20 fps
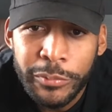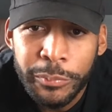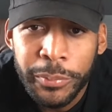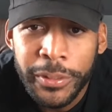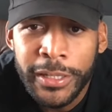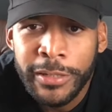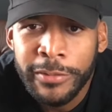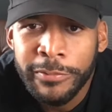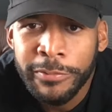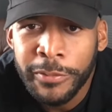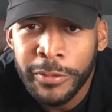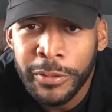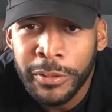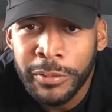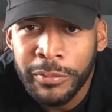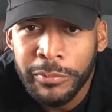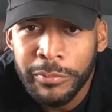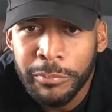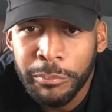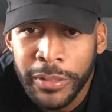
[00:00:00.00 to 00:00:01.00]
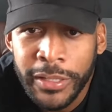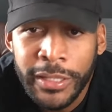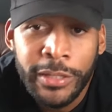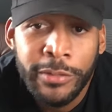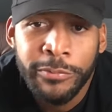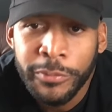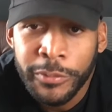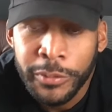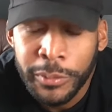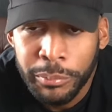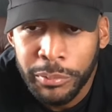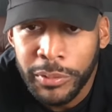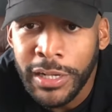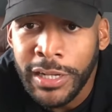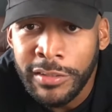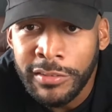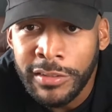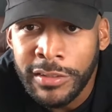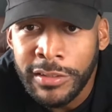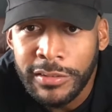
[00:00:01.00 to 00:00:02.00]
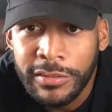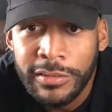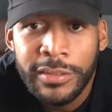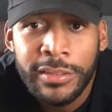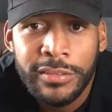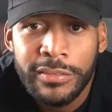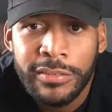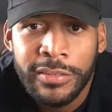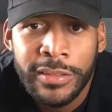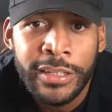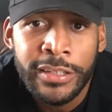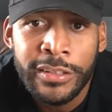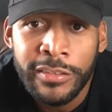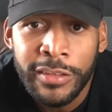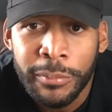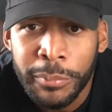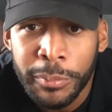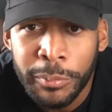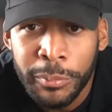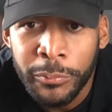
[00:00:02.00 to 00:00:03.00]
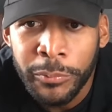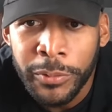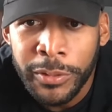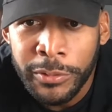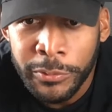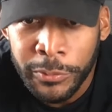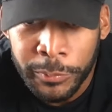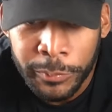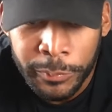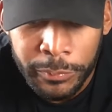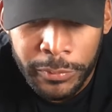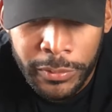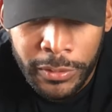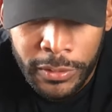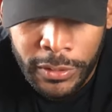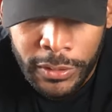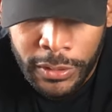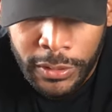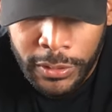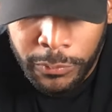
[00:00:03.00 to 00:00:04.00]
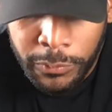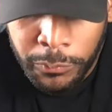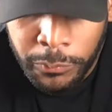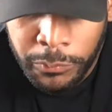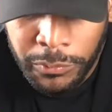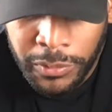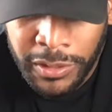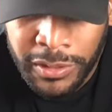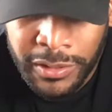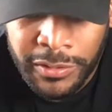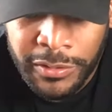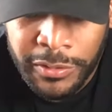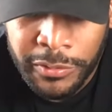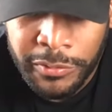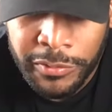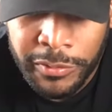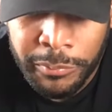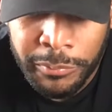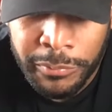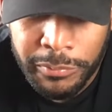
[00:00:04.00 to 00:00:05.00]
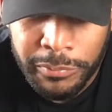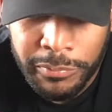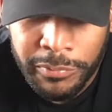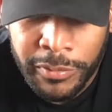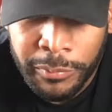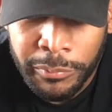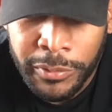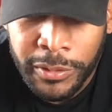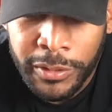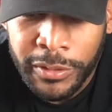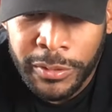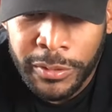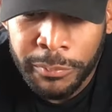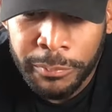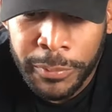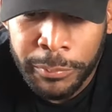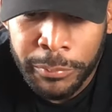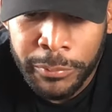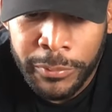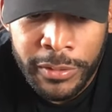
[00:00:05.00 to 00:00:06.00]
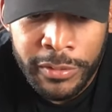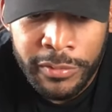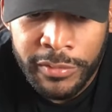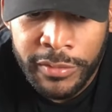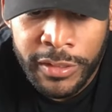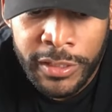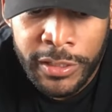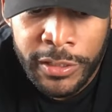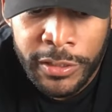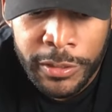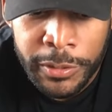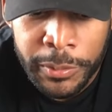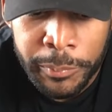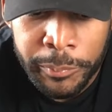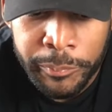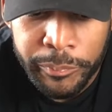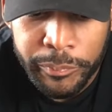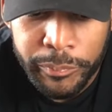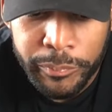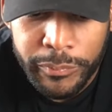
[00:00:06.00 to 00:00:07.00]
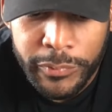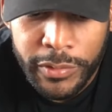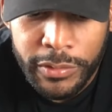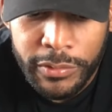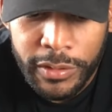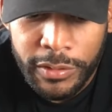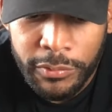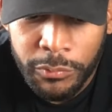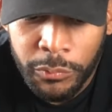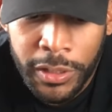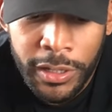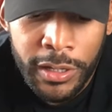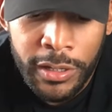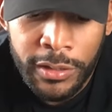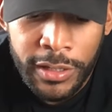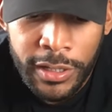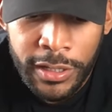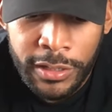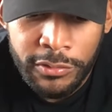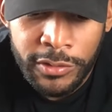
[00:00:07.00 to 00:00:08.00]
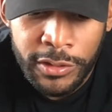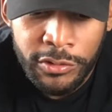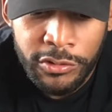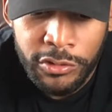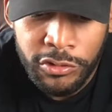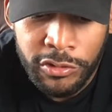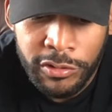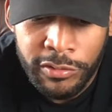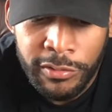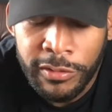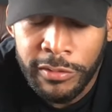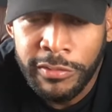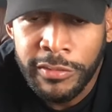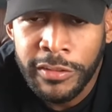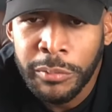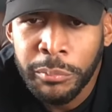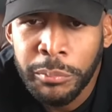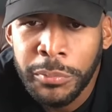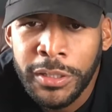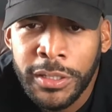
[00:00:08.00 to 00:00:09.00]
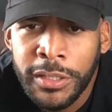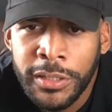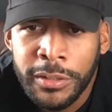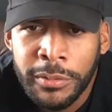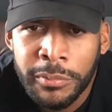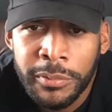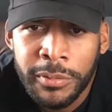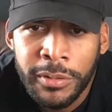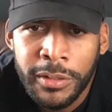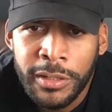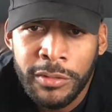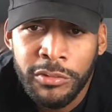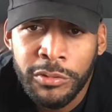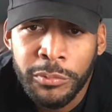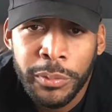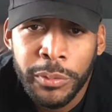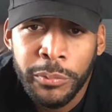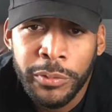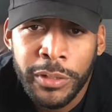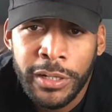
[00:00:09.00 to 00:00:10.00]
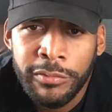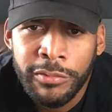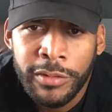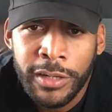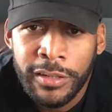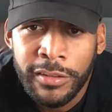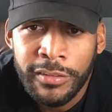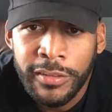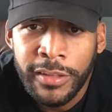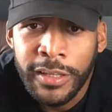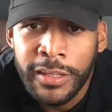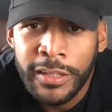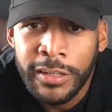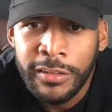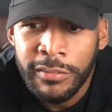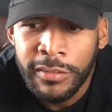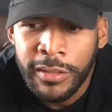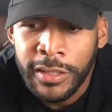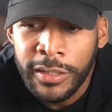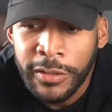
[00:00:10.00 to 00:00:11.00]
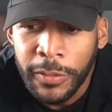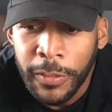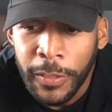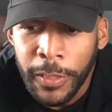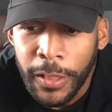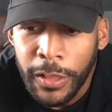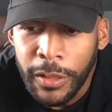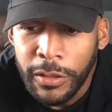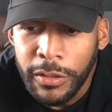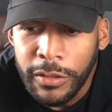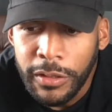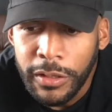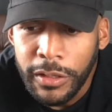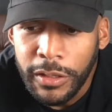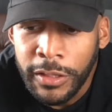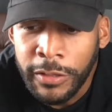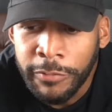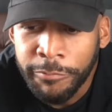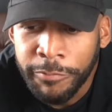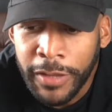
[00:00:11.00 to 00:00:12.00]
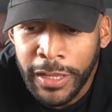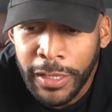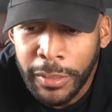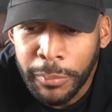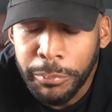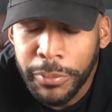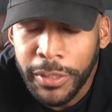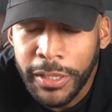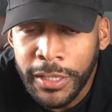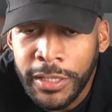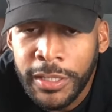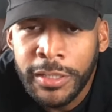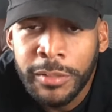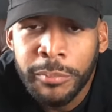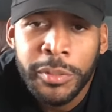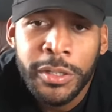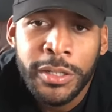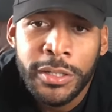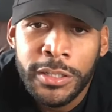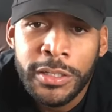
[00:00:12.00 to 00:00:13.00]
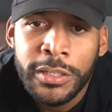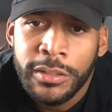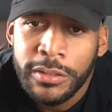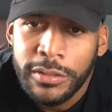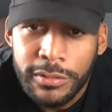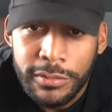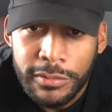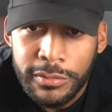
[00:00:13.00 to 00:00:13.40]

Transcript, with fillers: is paying for the project, it's theirs. I remember one group, there were some younger people that said, wow, they should just listen to me and it should be whatever I say. And it's like, if I'm paying money,